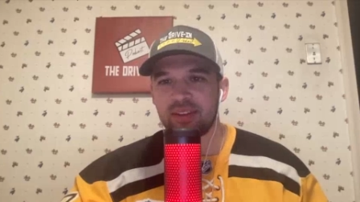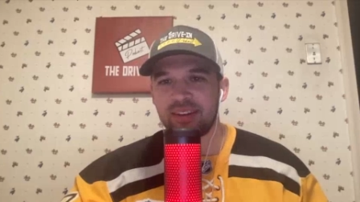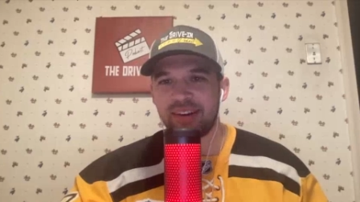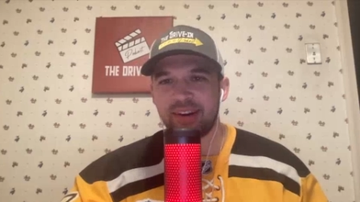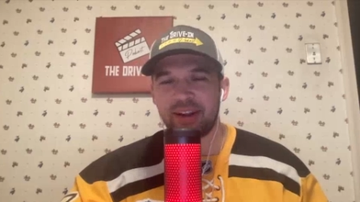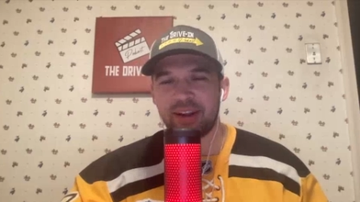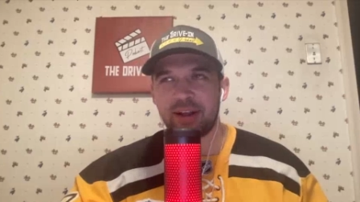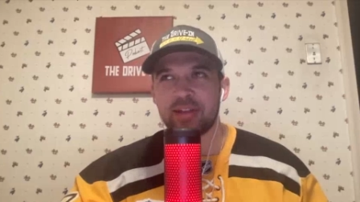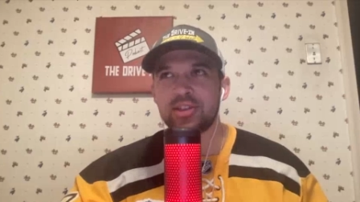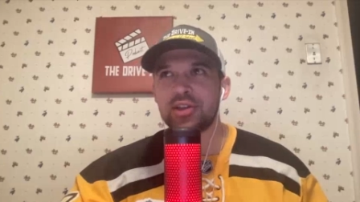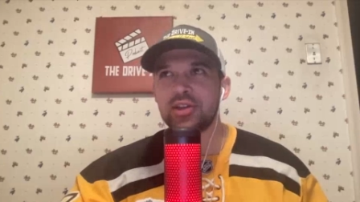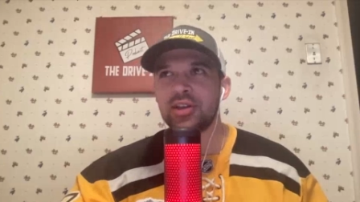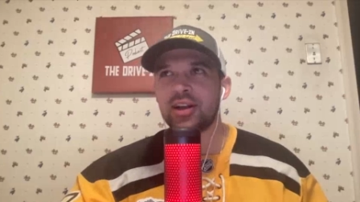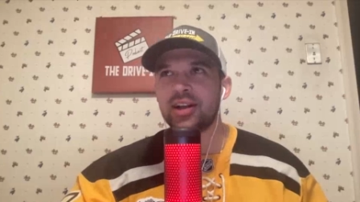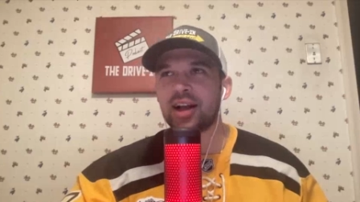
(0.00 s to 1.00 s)
All right, that's
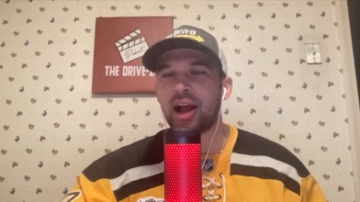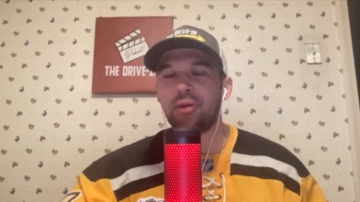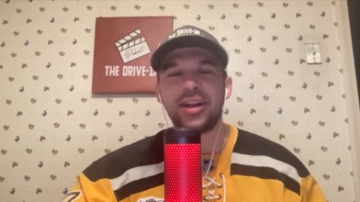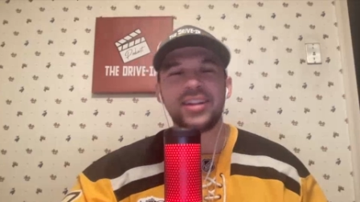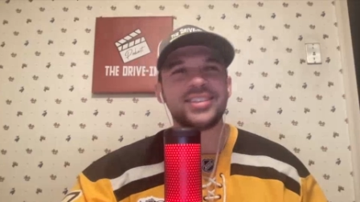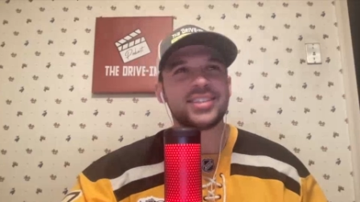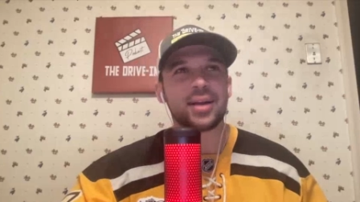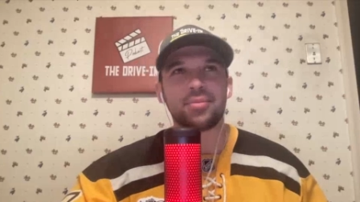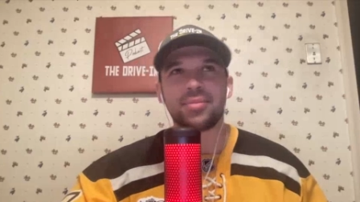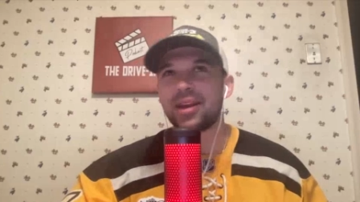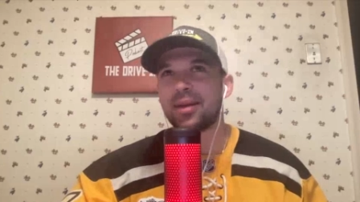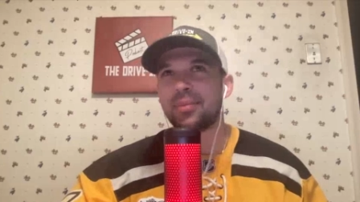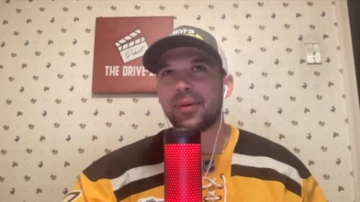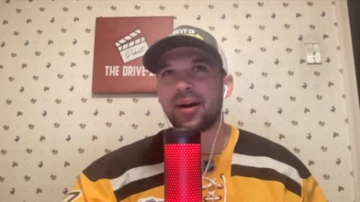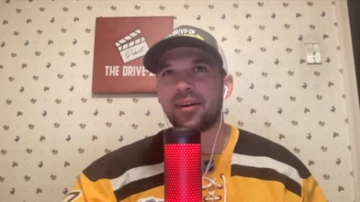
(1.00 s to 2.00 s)
a. I read something
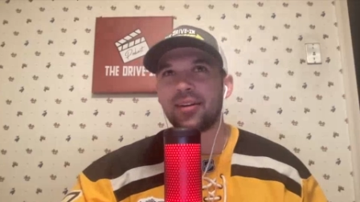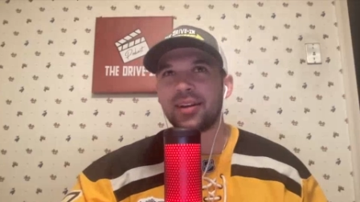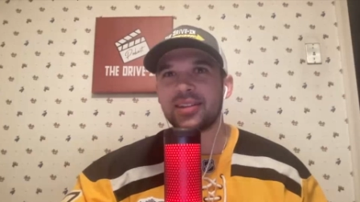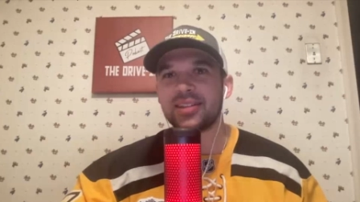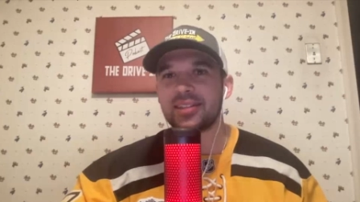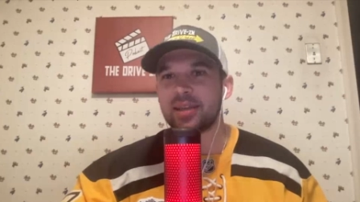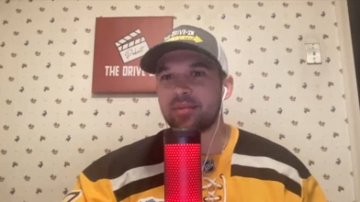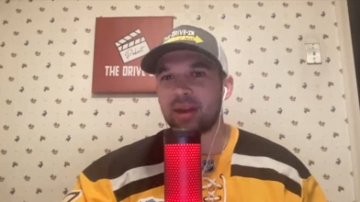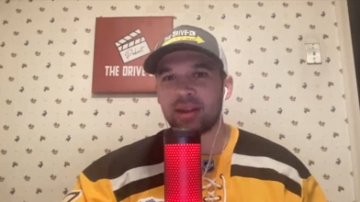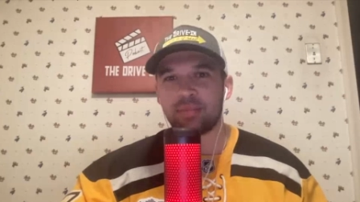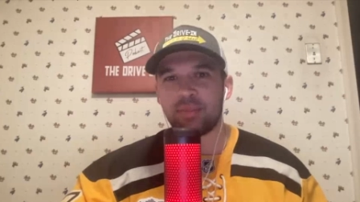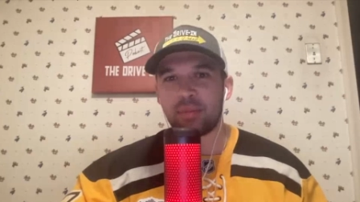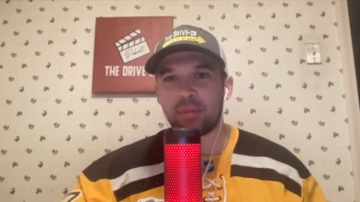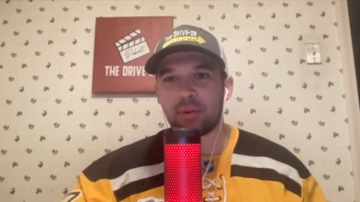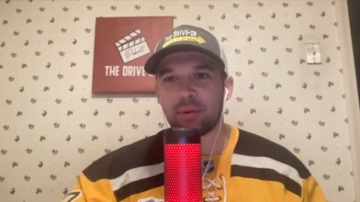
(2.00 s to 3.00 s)
about it and seemed like
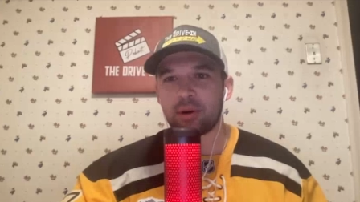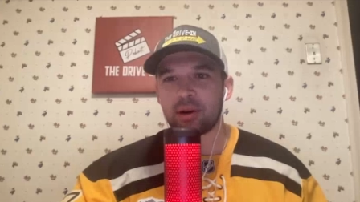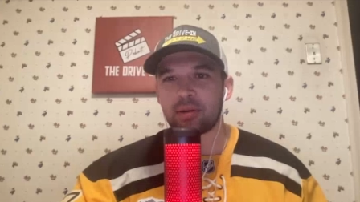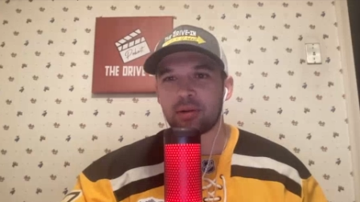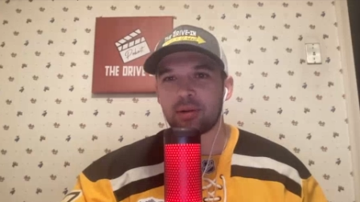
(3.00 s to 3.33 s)
people were